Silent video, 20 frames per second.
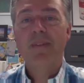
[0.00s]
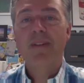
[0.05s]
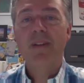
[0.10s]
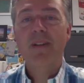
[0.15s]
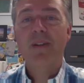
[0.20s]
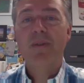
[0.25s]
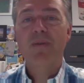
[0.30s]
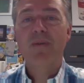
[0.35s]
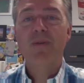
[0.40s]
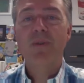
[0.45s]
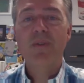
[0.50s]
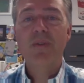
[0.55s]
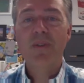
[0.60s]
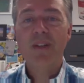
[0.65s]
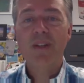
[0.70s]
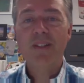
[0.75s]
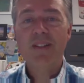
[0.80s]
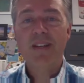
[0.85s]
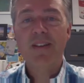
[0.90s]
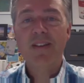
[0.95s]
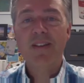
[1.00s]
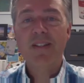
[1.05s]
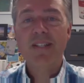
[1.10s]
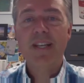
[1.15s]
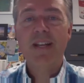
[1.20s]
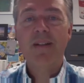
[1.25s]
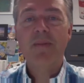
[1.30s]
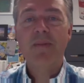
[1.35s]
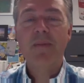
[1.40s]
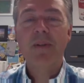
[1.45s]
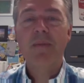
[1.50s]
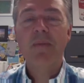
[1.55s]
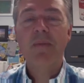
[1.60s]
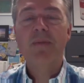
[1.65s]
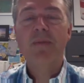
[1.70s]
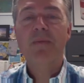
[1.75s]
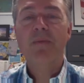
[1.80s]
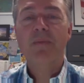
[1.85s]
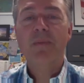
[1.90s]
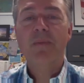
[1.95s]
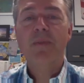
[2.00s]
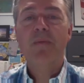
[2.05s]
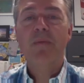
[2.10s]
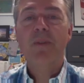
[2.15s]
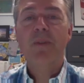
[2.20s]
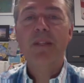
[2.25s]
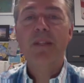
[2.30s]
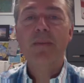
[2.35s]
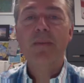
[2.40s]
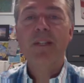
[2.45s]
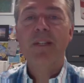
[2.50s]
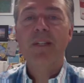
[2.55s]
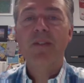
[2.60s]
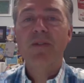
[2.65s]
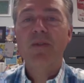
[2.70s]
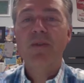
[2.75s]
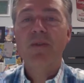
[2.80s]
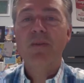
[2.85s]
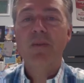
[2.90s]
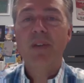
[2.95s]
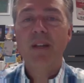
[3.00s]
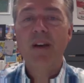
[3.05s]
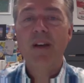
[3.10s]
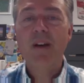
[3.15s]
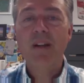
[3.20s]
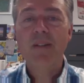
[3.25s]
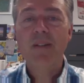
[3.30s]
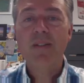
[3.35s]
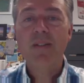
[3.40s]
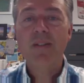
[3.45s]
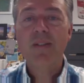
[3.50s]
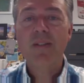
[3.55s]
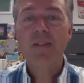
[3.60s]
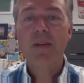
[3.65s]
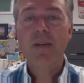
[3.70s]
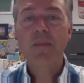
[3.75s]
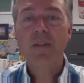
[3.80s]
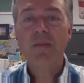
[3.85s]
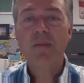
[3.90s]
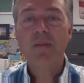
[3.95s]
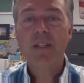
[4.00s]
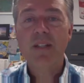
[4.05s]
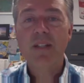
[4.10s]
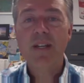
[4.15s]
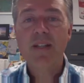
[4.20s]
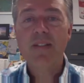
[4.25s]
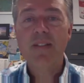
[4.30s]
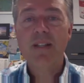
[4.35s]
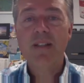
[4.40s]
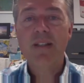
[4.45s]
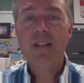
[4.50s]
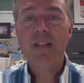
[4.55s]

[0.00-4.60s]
stories I could tell, but we'll limit it to a concept and realize that